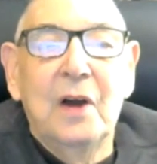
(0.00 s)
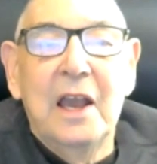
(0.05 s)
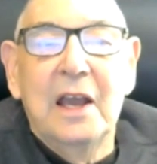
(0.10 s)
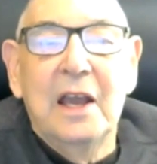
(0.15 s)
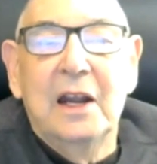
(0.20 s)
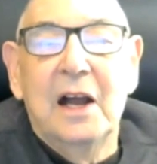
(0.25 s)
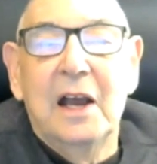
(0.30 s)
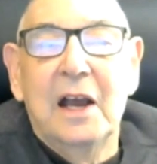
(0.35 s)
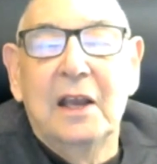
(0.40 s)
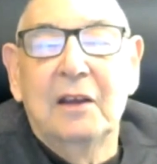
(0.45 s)

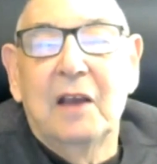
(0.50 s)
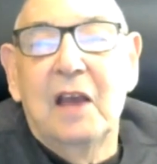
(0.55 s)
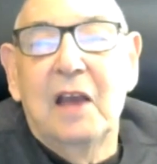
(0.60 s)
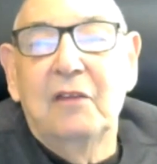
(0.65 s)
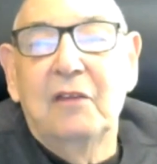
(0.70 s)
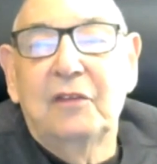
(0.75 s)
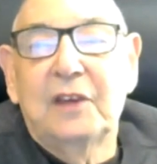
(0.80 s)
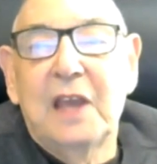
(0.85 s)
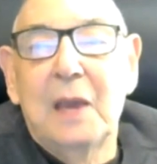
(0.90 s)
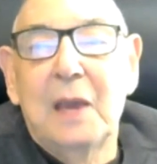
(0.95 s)
and I have
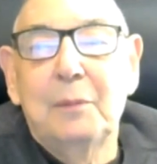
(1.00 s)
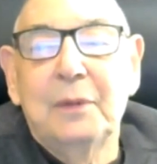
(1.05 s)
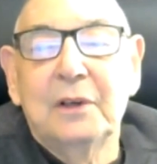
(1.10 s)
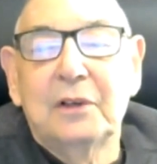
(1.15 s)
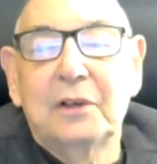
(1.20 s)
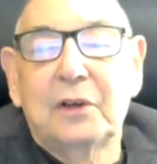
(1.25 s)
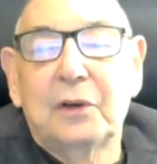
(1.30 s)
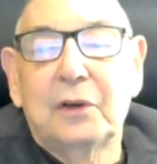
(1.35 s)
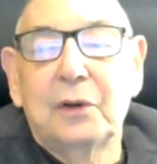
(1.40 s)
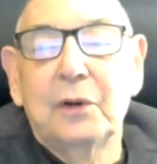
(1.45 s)
kept
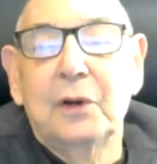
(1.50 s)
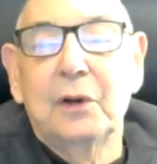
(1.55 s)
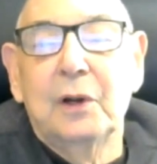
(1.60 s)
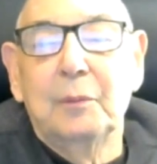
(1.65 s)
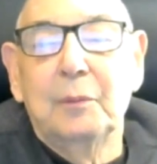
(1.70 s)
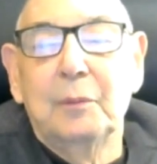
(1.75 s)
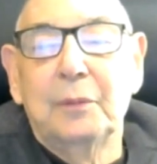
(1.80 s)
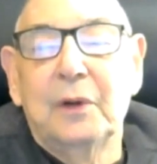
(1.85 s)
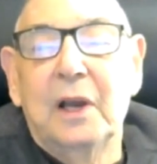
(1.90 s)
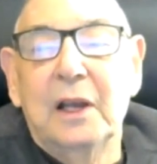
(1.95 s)
it
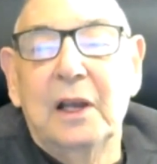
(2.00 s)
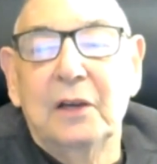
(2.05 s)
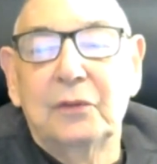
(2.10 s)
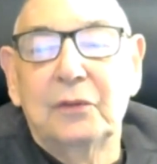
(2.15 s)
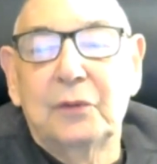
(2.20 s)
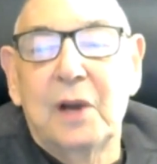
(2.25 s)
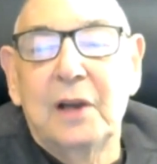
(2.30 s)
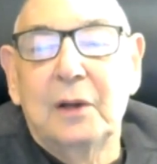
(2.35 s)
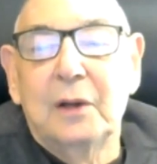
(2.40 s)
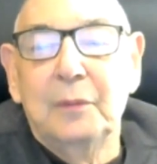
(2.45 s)
current and
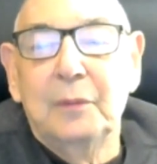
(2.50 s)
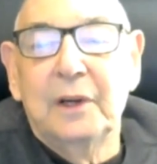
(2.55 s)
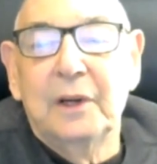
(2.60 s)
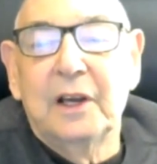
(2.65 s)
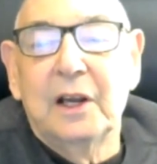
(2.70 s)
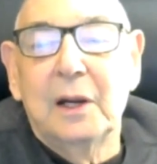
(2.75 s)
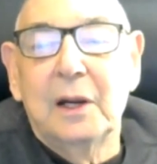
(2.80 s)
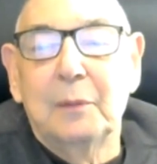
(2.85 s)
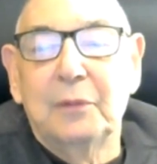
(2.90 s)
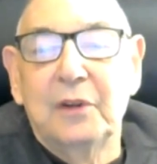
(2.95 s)
tried to bring
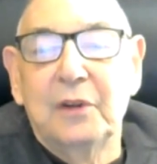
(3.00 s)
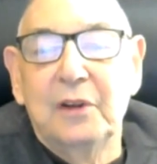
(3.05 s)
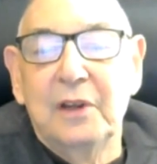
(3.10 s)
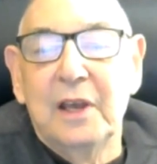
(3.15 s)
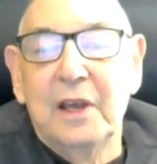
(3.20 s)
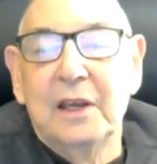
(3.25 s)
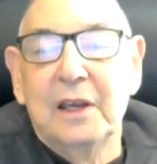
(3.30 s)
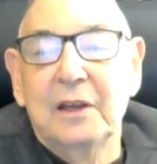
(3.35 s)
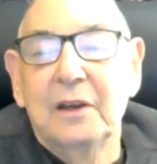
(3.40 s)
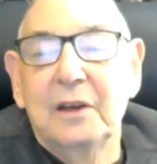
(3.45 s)
it up to
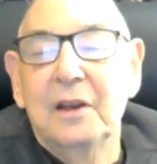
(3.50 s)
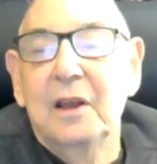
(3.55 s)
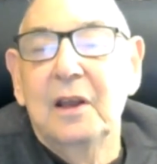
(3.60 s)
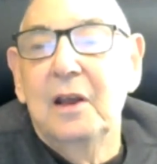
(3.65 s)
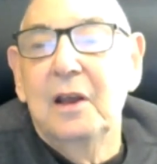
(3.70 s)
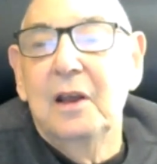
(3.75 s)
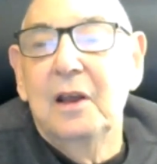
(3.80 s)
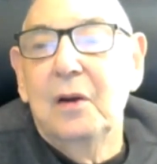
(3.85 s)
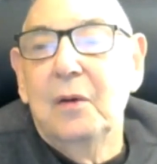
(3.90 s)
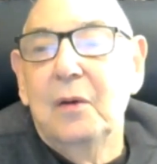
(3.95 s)
date
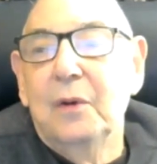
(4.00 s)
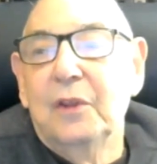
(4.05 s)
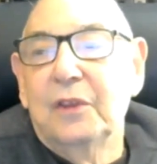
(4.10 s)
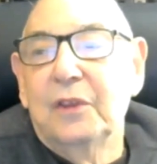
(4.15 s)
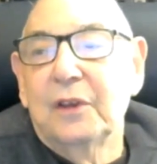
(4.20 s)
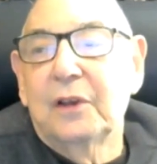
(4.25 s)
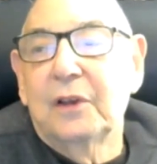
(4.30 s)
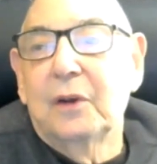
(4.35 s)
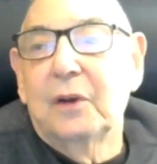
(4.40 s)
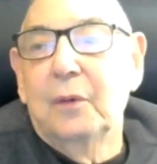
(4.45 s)
with